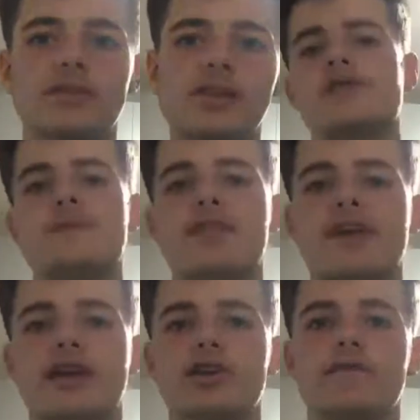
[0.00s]
No worries,
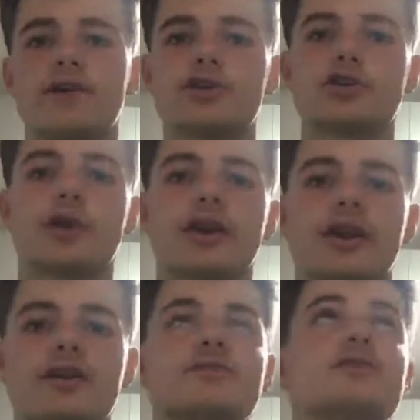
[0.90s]
mate. Thank you for
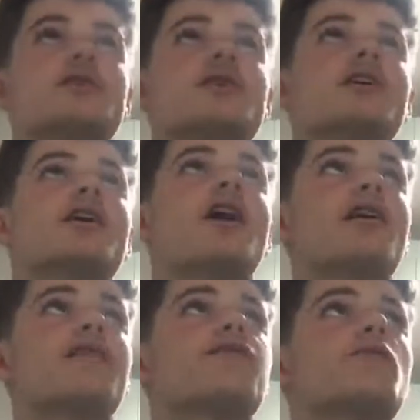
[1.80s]
joining us.
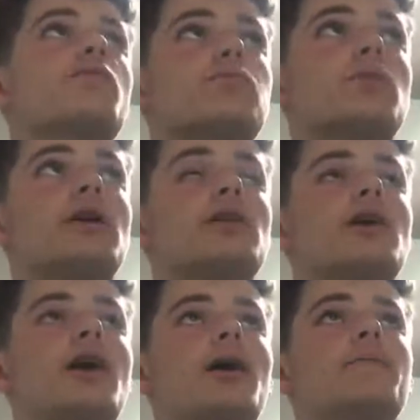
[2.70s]
Cardiff will
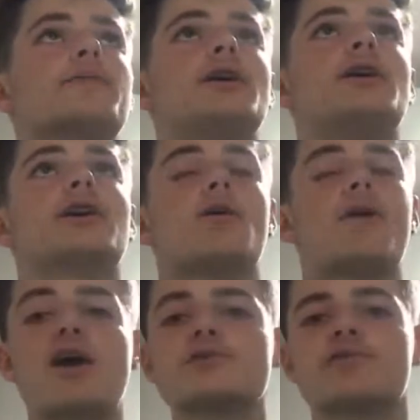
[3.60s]
go
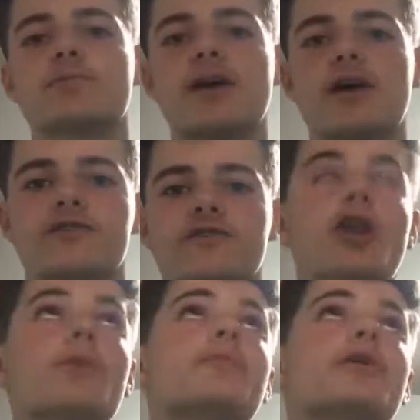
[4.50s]
out of the playoffs.
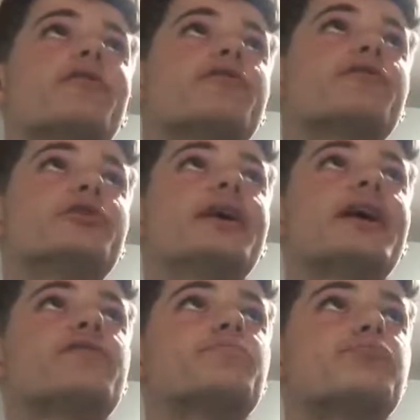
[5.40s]
Fulham go through
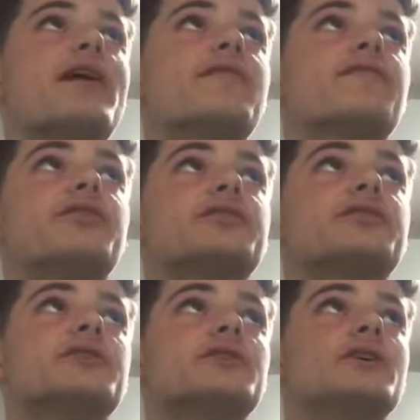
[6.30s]
against Brentford
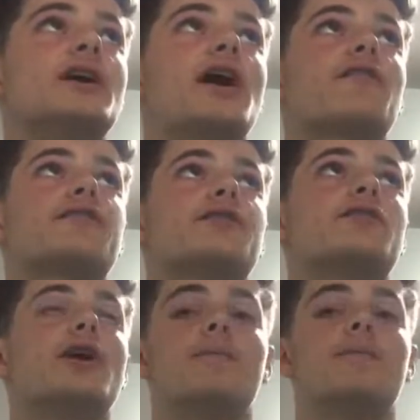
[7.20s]
after
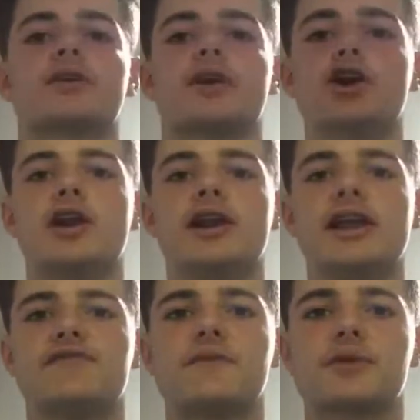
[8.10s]
an early lead
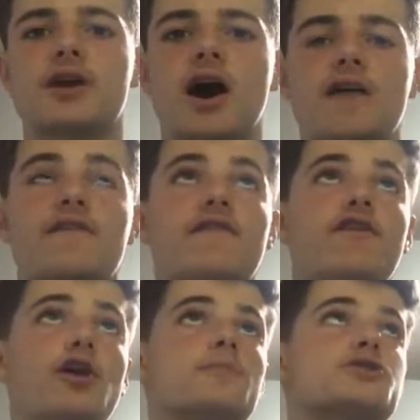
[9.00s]
from Cardiff.
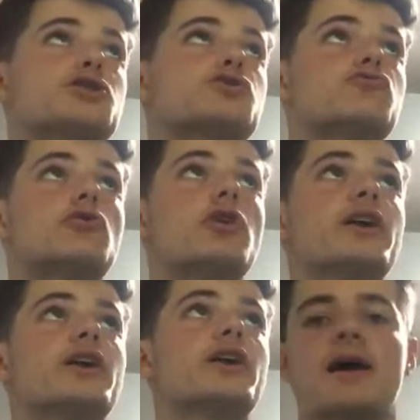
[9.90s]
Fulham
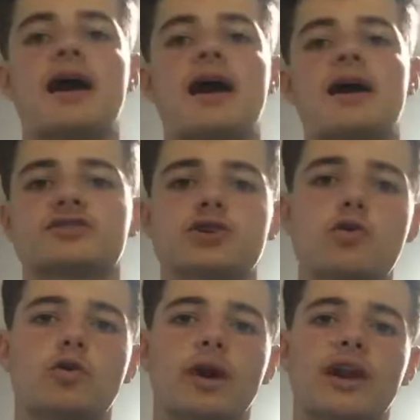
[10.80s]
striked back so
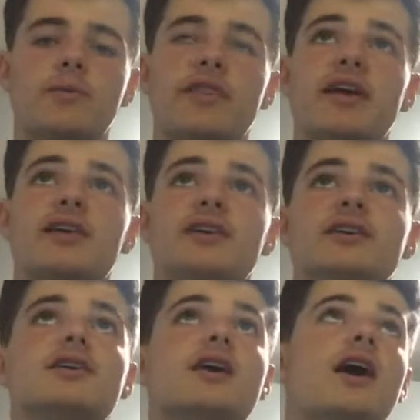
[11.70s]
quickly within
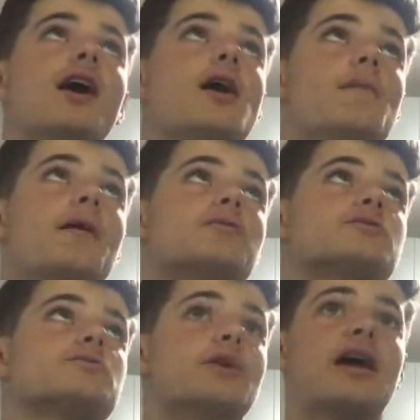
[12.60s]

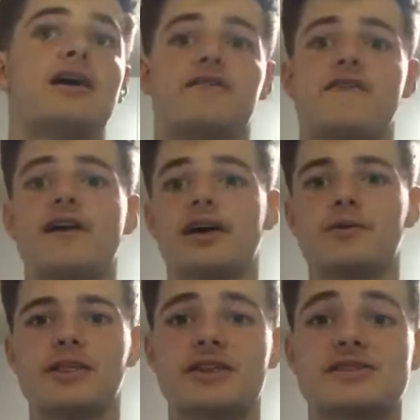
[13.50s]
it felt like
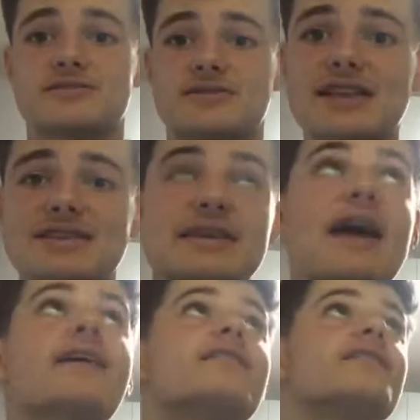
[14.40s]
within 10
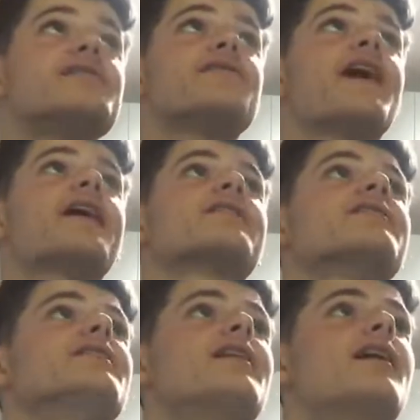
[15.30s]
seconds, in fact.
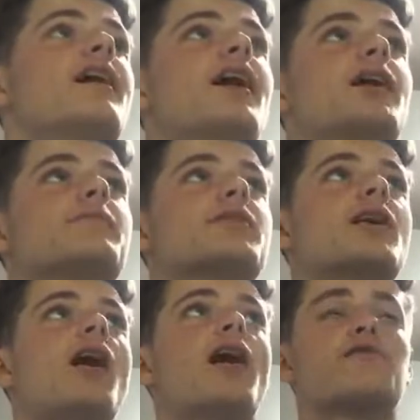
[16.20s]

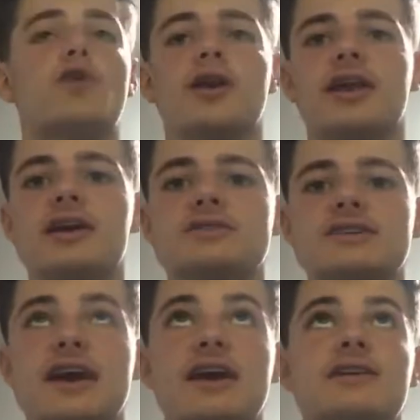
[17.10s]
Cardiff won here
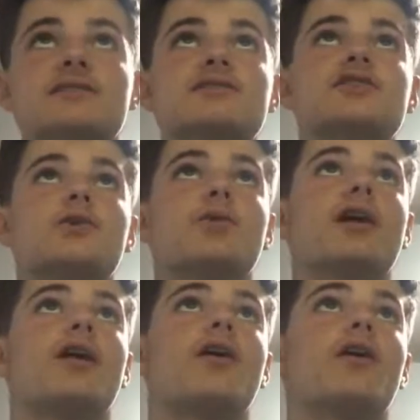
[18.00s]
today,
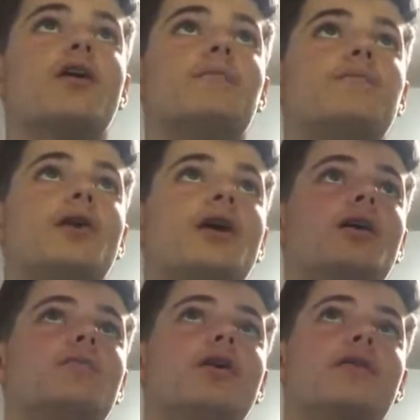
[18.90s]
2-1
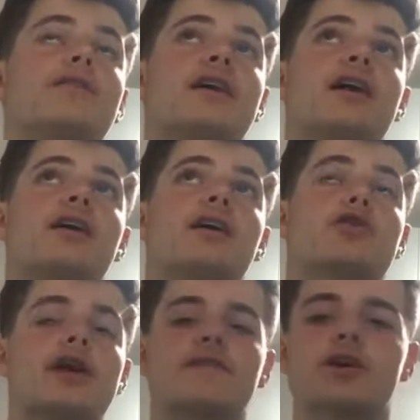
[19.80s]
on the day at
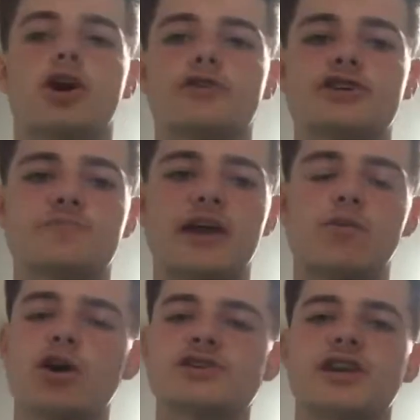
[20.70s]
Craven Cottage, but it
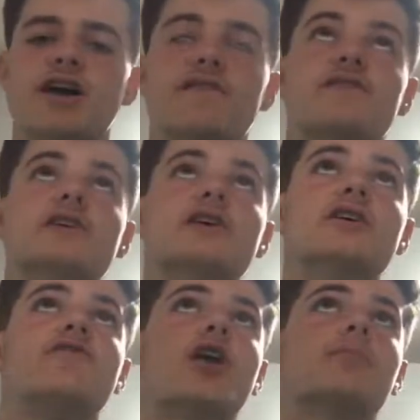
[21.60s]
wasn't enough.
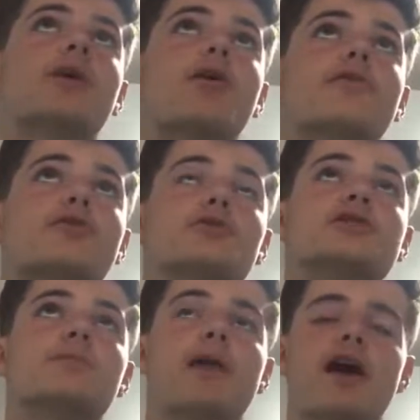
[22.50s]
Fulham go through to the
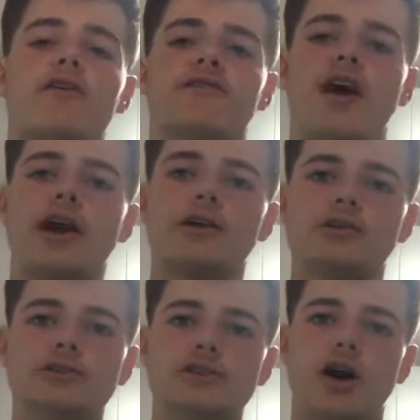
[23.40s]
playoff final
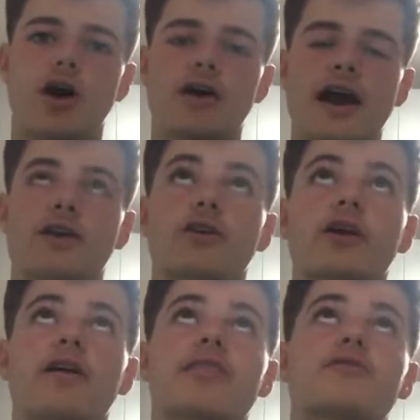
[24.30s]
on aggregate.
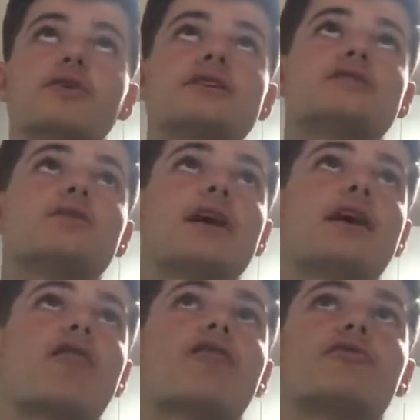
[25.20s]
3-2 they go
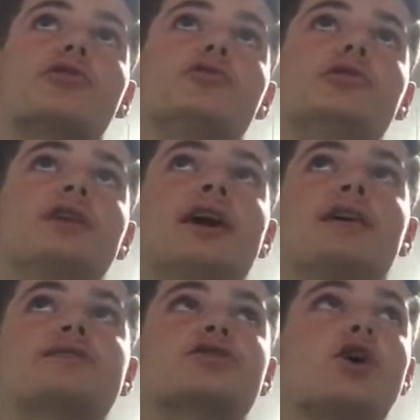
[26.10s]
through, and
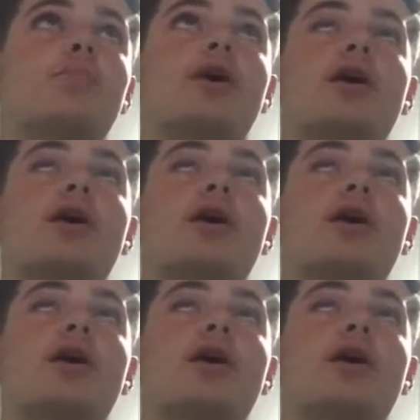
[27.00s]
Scott Parker's